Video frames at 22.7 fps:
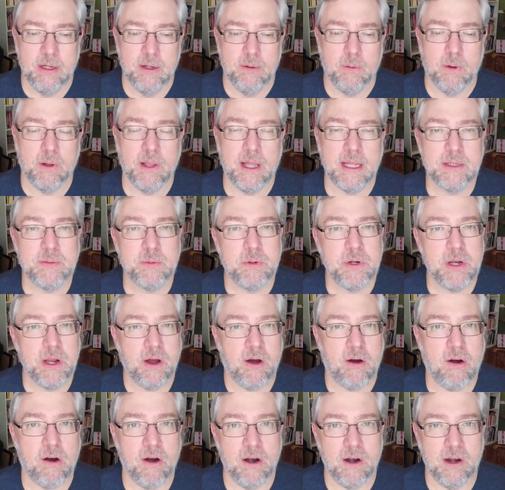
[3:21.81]
Well, that's pretty
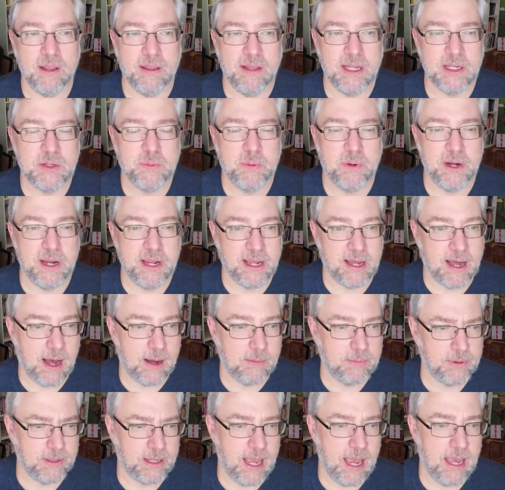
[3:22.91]
hard and that's pretty
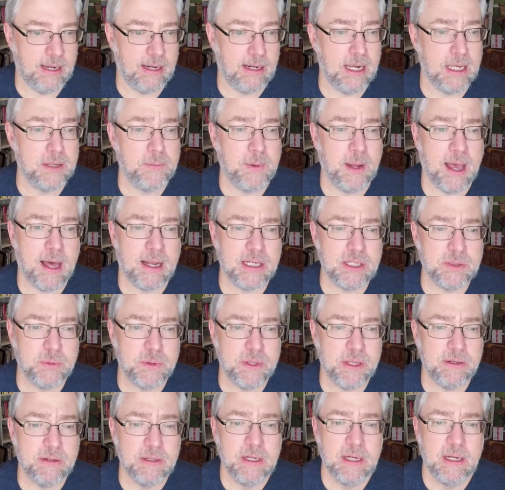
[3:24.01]
complicated. And to be honest with
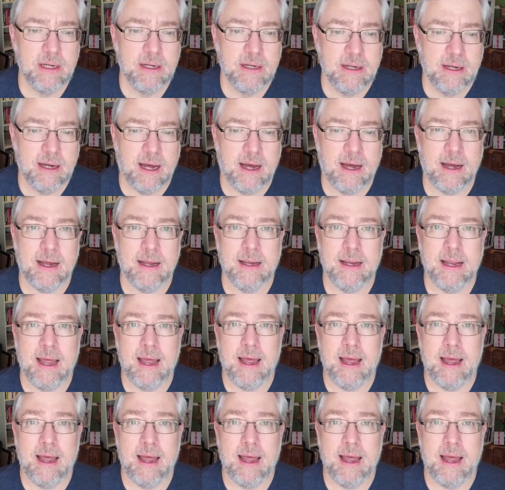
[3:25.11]
you, I